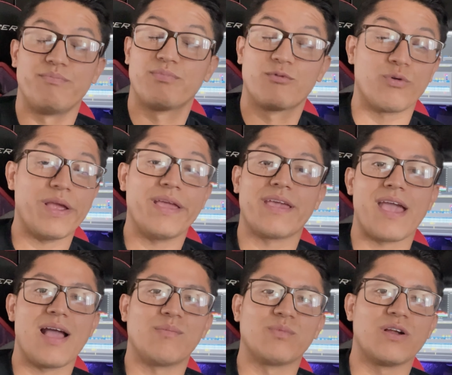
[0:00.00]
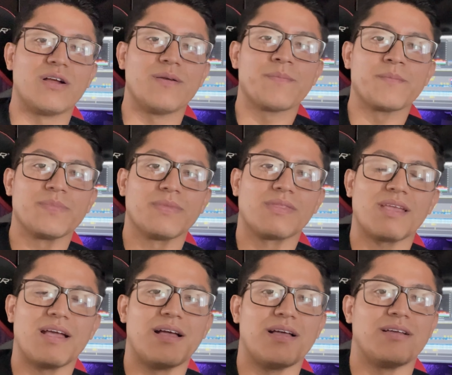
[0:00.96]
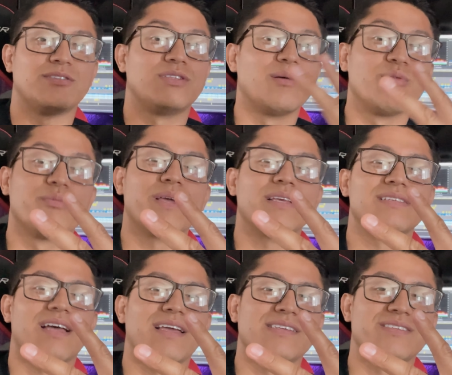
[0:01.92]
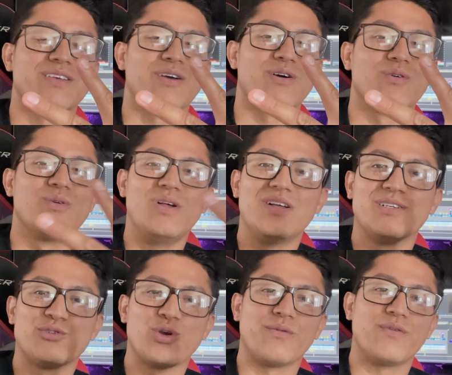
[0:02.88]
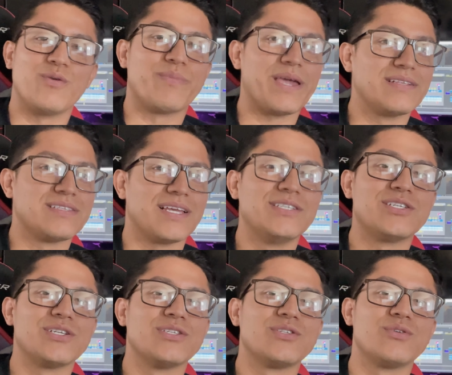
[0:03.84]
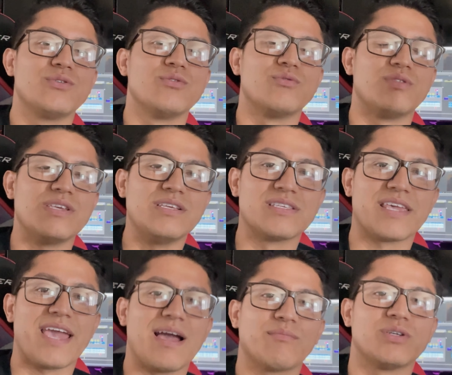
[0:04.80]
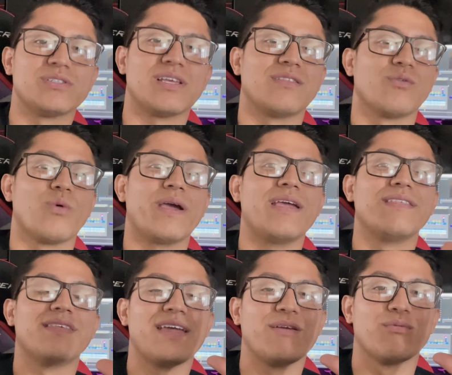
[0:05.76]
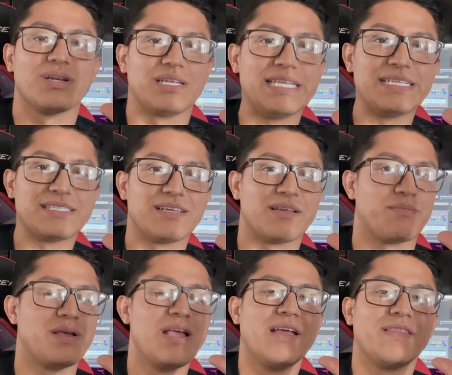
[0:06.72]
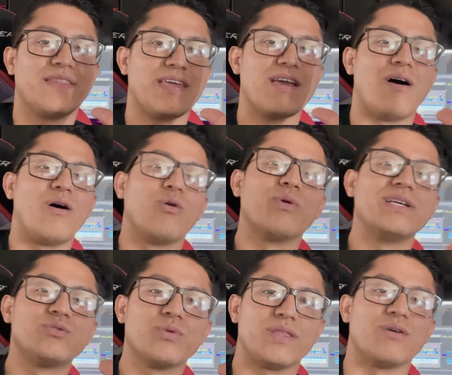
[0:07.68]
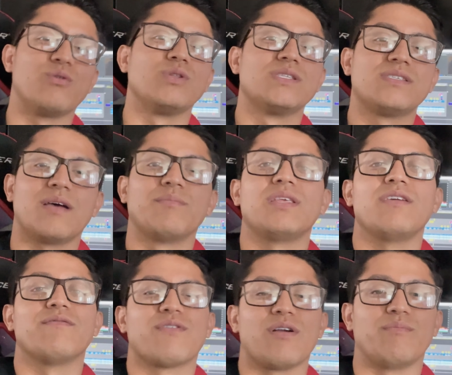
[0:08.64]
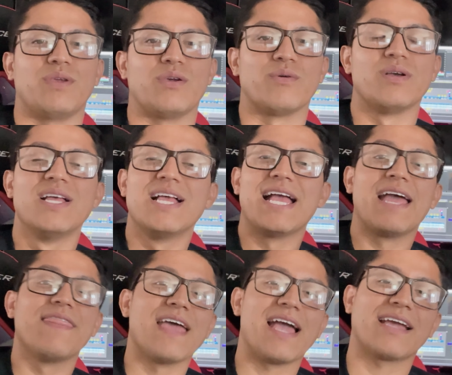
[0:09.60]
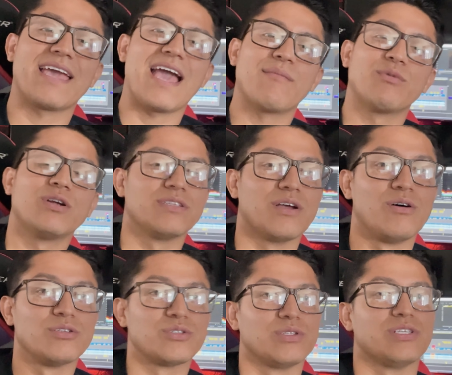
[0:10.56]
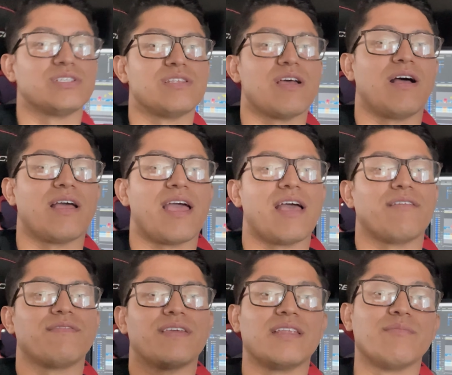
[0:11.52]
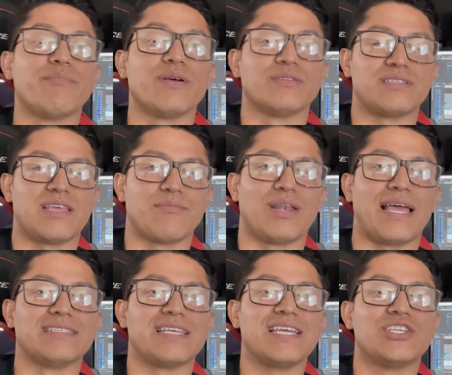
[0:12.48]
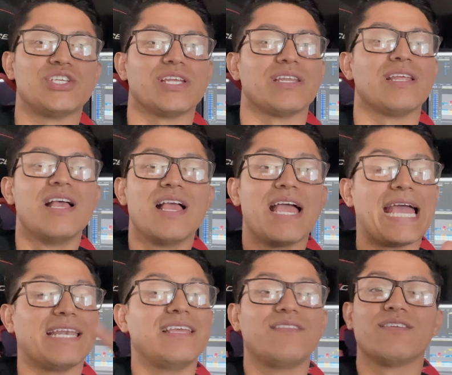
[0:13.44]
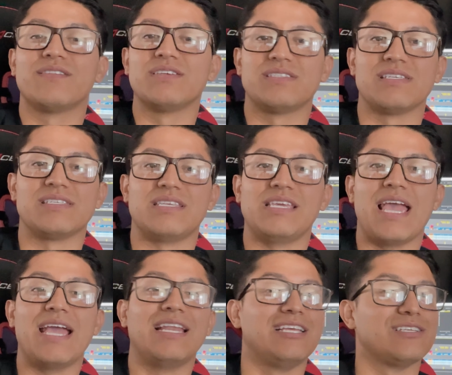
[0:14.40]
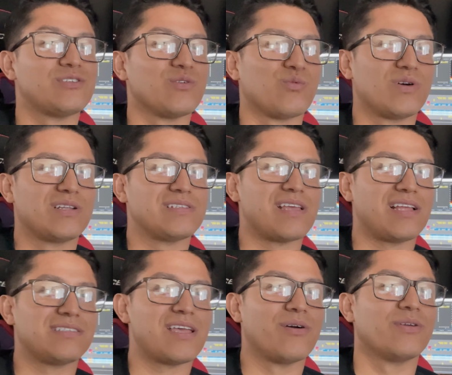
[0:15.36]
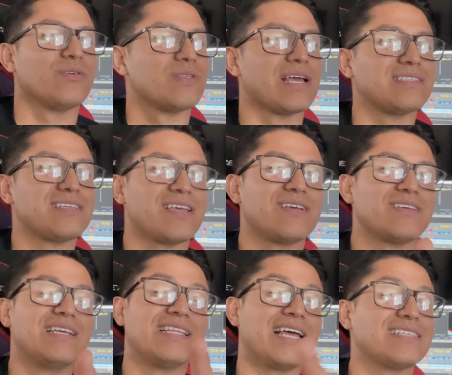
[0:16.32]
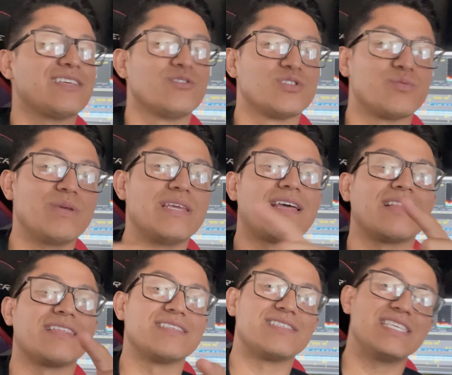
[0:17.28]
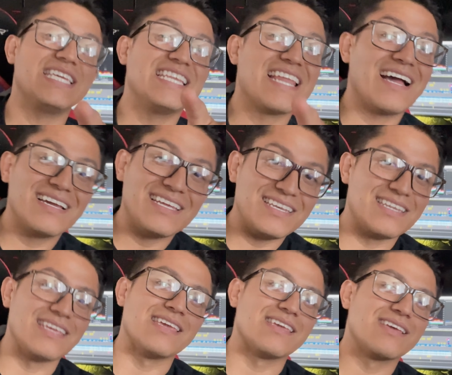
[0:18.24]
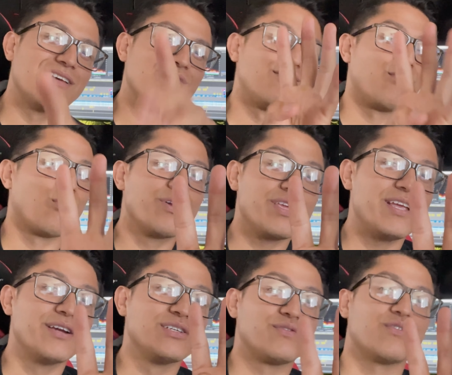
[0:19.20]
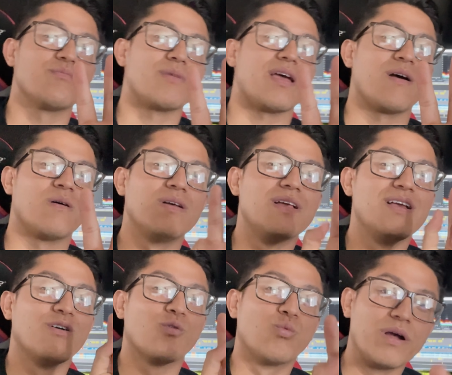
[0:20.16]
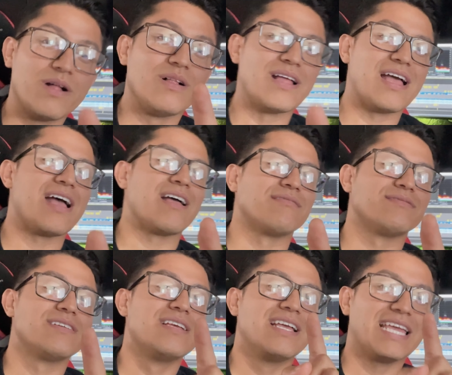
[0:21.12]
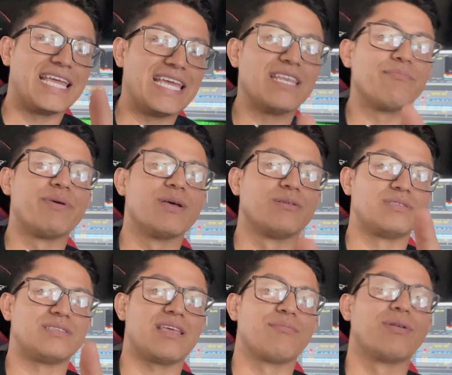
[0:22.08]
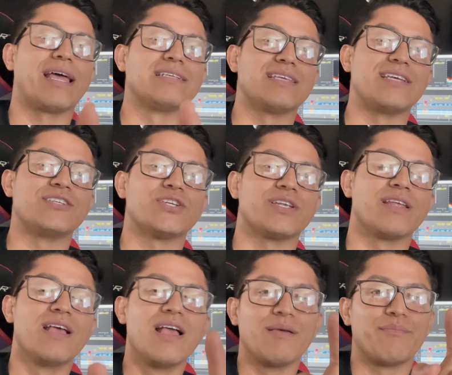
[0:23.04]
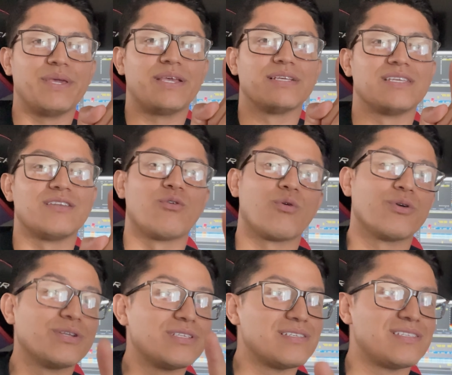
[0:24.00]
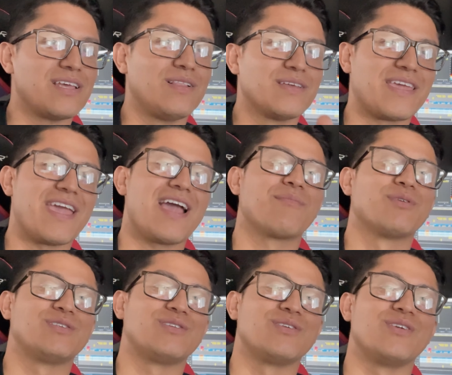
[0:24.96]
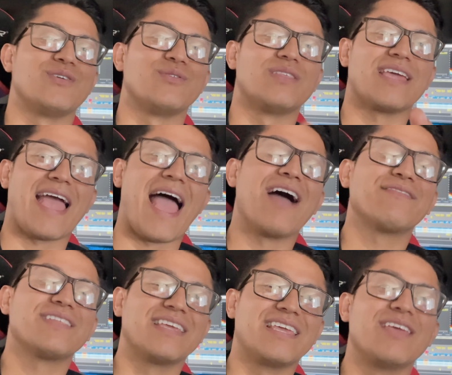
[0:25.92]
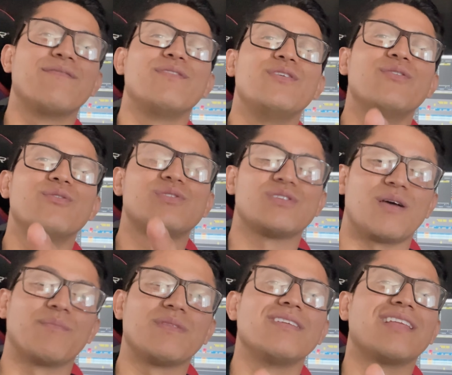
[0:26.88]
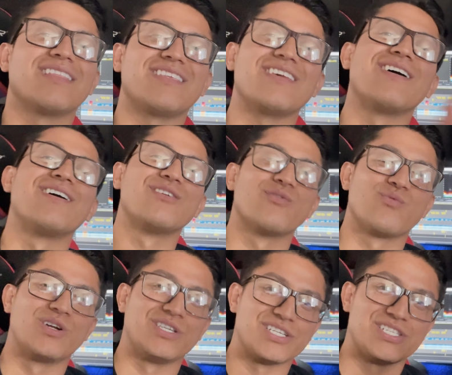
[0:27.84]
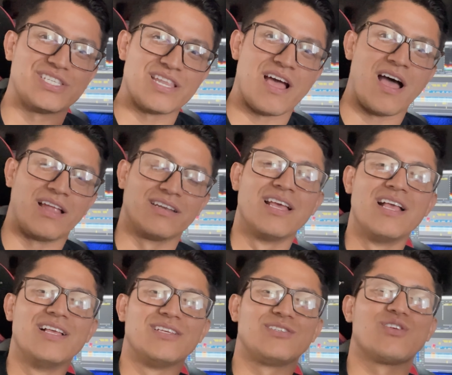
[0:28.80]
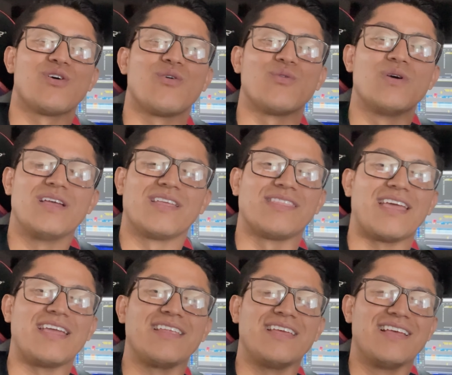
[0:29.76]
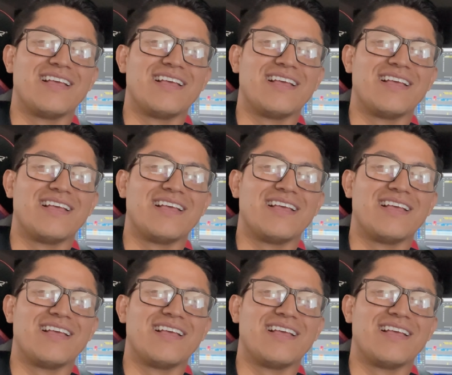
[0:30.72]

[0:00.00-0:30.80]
great camera, double base ISO. So if you pay attention to these cameras and the way they release them, they always withhold something from you. And that camera also does not have inbuilt stabilization, and neither does the C80. So what does that tell you? That tells me that the C90, 4 years from now, will have inbuilt stabilization, because in order to sell the camera to you, they have to give you something that the other one does not. So they